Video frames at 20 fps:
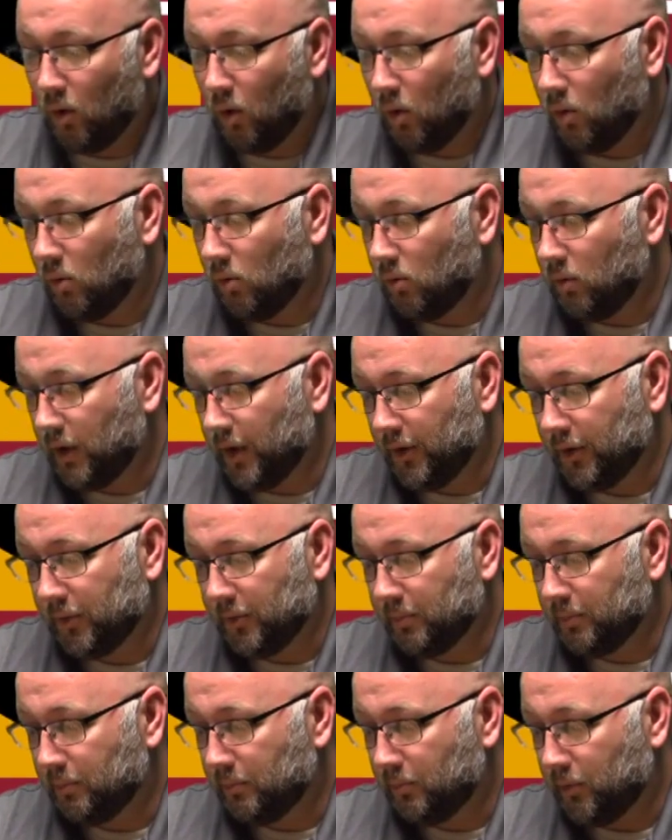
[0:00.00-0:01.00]
goal
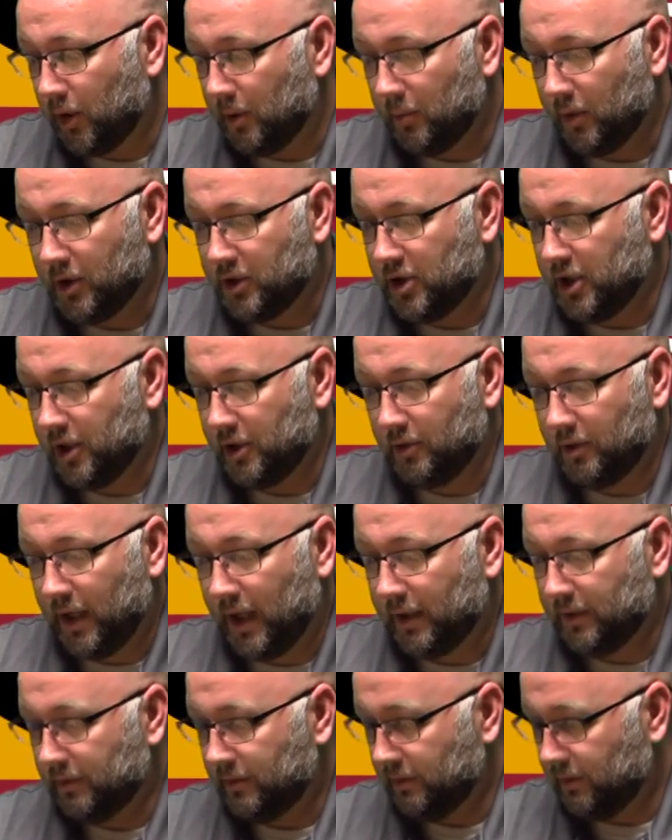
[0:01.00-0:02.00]
is pretty much here
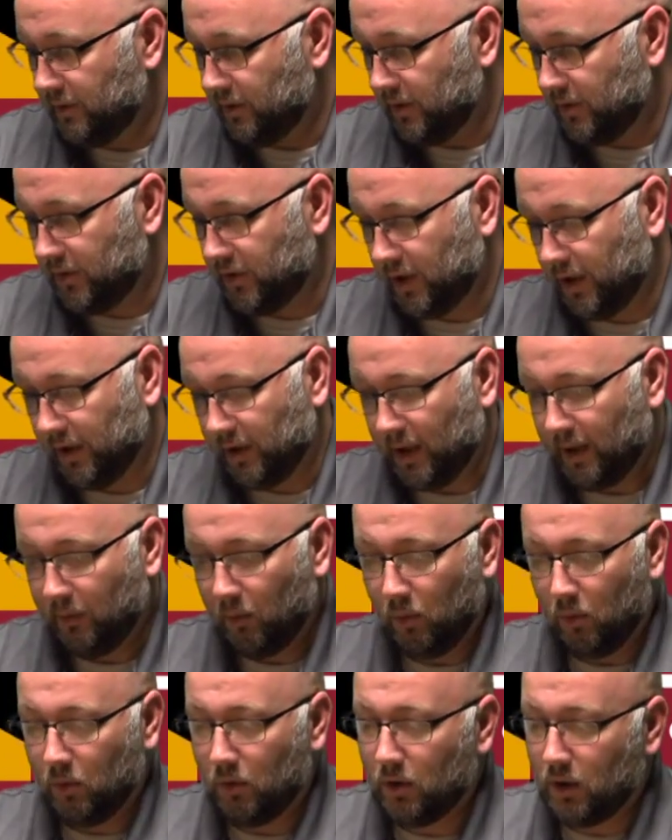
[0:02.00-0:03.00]
at city
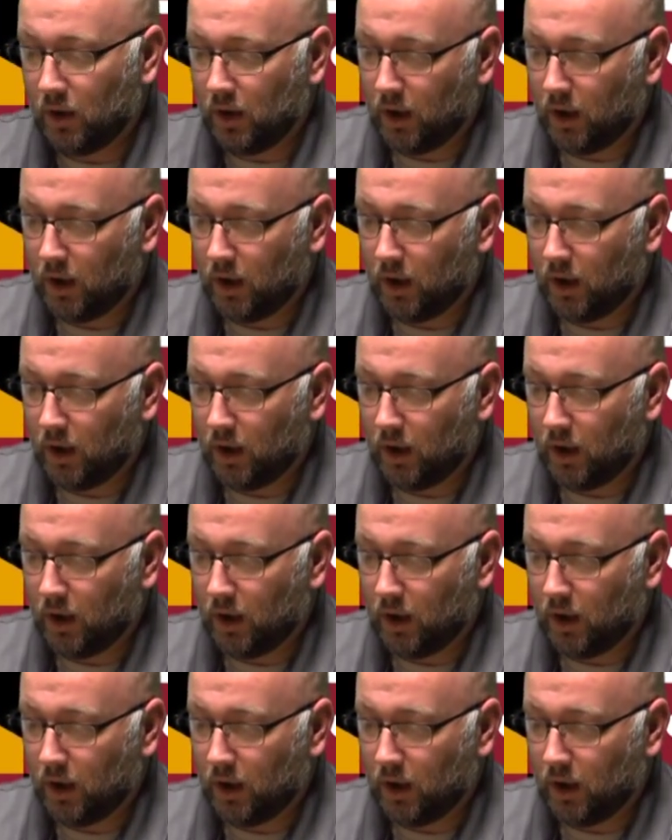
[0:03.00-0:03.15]
level.